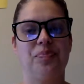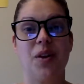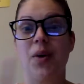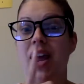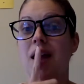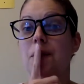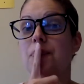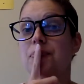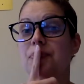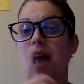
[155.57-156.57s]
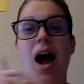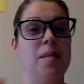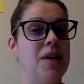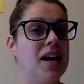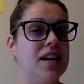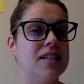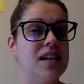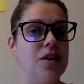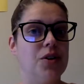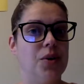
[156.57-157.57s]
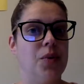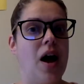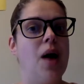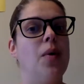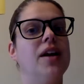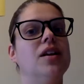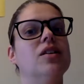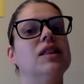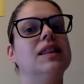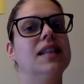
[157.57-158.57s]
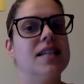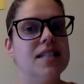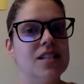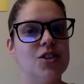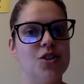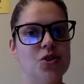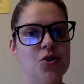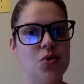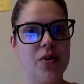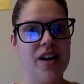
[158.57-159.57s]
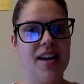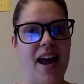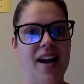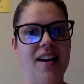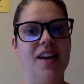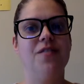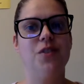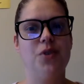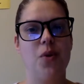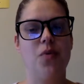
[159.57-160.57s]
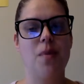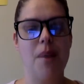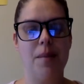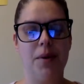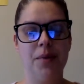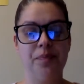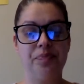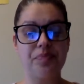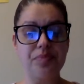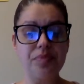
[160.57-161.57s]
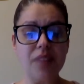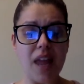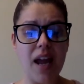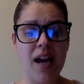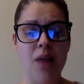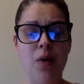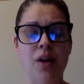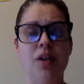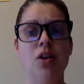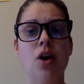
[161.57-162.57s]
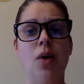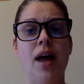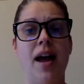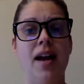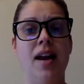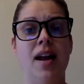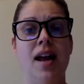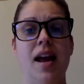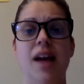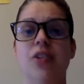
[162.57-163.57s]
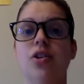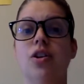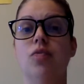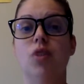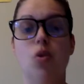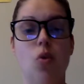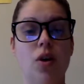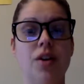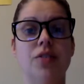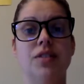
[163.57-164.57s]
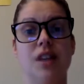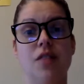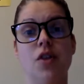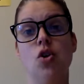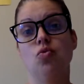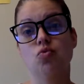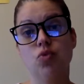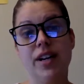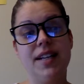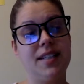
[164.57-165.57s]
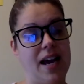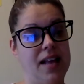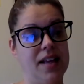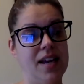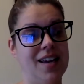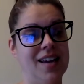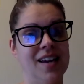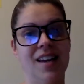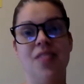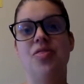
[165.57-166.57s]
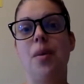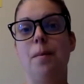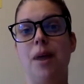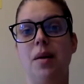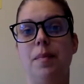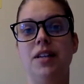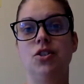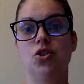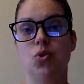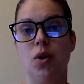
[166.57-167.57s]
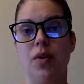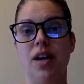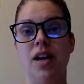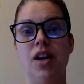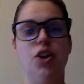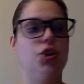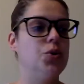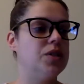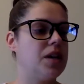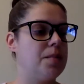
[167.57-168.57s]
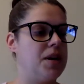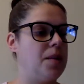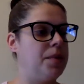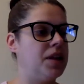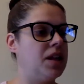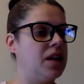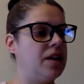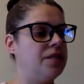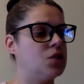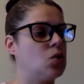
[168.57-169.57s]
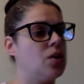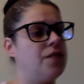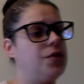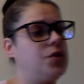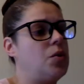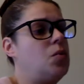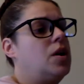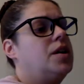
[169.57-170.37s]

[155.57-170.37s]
Okay, I'm not going to tell you. I want you to listen to the story again if you don't remember. And I want you to go ahead and you're going to record yourself retelling the bunk bed story using manipulatives, or if you don't